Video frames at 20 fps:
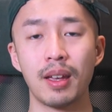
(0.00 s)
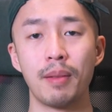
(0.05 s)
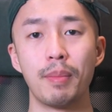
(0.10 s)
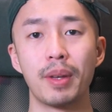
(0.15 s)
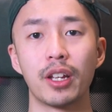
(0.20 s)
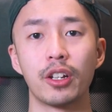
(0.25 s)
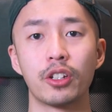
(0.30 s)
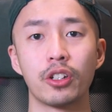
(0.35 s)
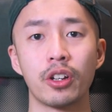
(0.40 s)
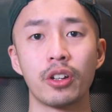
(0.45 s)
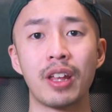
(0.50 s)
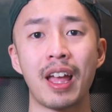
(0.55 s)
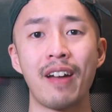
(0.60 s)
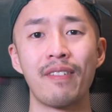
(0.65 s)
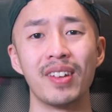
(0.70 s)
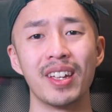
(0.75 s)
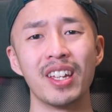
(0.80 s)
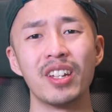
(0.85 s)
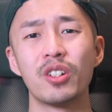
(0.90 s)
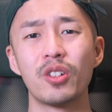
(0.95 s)
Making sure you
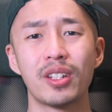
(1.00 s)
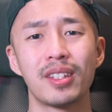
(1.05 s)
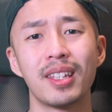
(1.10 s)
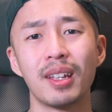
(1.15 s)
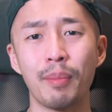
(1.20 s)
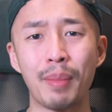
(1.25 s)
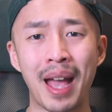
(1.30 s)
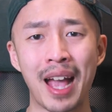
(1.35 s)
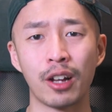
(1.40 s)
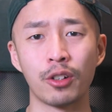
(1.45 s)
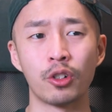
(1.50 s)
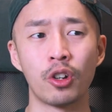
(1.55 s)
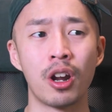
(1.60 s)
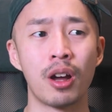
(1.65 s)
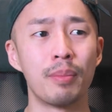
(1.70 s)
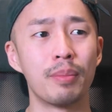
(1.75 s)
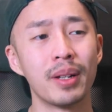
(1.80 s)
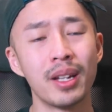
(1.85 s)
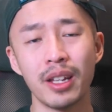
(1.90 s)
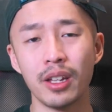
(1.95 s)
have an interesting
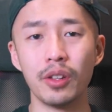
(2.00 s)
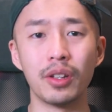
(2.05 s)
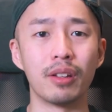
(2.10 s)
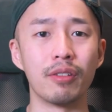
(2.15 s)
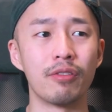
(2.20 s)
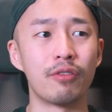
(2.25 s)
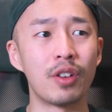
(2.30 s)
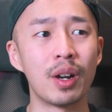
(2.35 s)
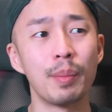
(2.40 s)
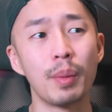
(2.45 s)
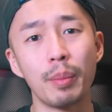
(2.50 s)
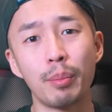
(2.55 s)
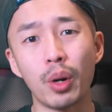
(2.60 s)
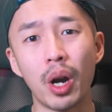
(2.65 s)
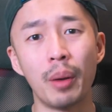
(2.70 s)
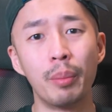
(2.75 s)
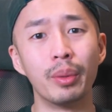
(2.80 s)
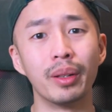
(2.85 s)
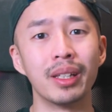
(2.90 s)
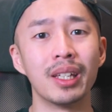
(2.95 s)
backdrop, you can frame it
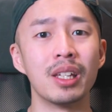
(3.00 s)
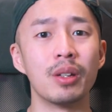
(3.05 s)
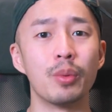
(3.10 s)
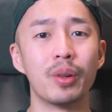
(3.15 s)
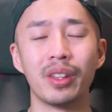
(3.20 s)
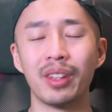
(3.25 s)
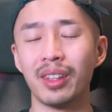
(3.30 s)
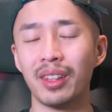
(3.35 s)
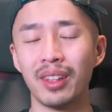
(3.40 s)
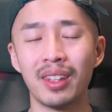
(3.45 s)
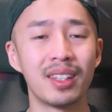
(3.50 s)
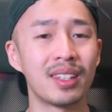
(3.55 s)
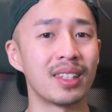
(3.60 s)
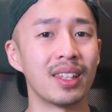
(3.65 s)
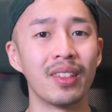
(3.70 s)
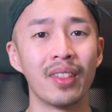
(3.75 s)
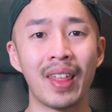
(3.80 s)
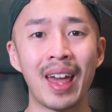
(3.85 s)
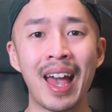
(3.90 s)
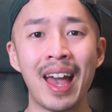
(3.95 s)
properly with this
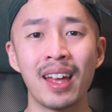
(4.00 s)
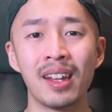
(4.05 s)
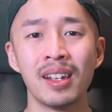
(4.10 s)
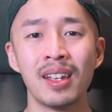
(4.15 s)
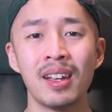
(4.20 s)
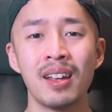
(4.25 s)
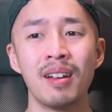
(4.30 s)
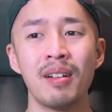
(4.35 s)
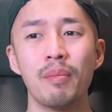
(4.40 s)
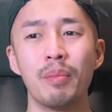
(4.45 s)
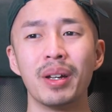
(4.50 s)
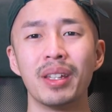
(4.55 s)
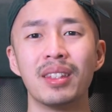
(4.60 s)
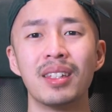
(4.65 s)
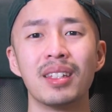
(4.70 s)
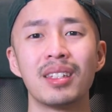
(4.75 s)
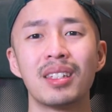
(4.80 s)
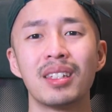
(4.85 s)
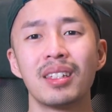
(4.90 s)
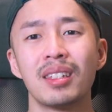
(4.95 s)
and that, but
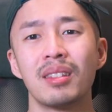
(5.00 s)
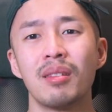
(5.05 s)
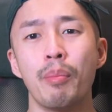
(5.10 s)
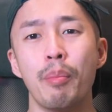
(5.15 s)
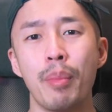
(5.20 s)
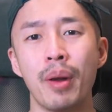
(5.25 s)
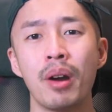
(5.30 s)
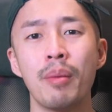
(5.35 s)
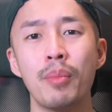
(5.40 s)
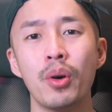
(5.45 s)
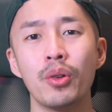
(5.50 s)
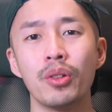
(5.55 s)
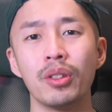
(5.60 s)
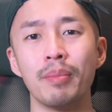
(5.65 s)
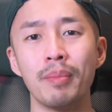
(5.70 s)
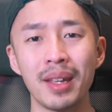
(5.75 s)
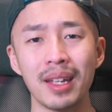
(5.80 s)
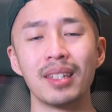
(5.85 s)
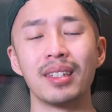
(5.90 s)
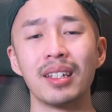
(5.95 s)
this is the bare bones
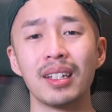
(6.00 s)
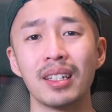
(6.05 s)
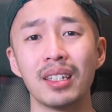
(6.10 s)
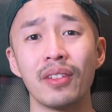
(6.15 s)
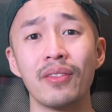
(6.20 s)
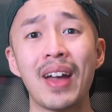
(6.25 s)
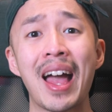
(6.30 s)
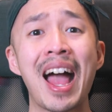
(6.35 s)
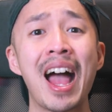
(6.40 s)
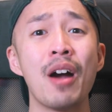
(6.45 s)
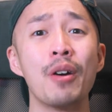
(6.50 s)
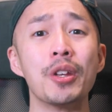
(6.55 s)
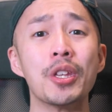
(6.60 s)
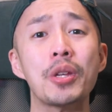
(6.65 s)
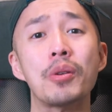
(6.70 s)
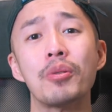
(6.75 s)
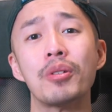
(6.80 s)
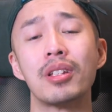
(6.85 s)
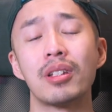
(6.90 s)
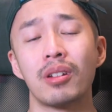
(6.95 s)
basics of how
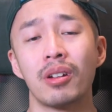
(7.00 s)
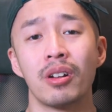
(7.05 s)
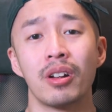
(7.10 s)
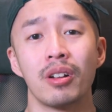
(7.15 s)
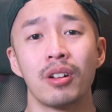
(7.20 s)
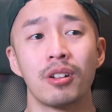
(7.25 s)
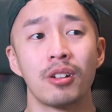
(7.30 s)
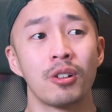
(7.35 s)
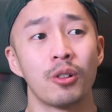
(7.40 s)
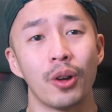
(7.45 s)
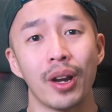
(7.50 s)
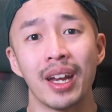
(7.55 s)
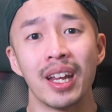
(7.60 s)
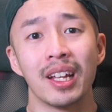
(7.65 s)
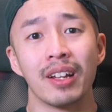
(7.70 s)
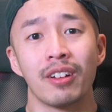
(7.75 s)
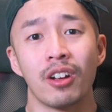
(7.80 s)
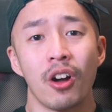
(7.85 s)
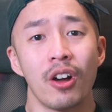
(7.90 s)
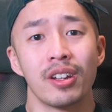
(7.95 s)
you start
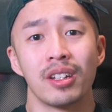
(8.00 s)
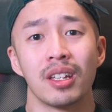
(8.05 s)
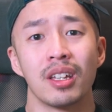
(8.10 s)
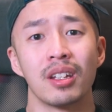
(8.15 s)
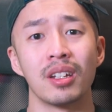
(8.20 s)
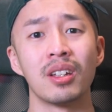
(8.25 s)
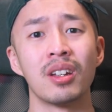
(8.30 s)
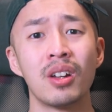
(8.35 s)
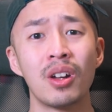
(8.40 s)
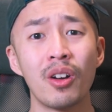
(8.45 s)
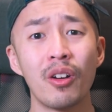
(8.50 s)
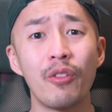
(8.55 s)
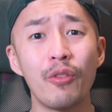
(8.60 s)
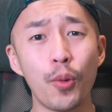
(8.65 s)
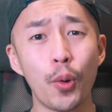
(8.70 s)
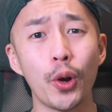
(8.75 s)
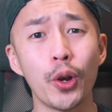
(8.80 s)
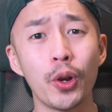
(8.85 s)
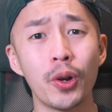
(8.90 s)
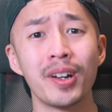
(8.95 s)
creating content
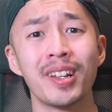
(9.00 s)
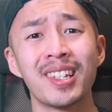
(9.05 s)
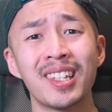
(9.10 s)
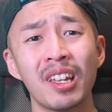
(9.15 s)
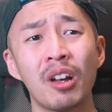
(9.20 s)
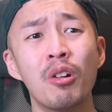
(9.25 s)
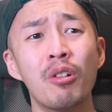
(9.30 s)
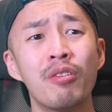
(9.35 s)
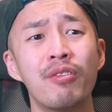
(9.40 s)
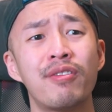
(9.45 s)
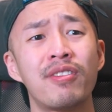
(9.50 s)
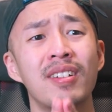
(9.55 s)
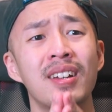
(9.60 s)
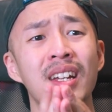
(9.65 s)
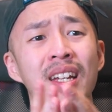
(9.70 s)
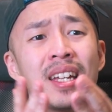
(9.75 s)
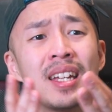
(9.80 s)
for yourself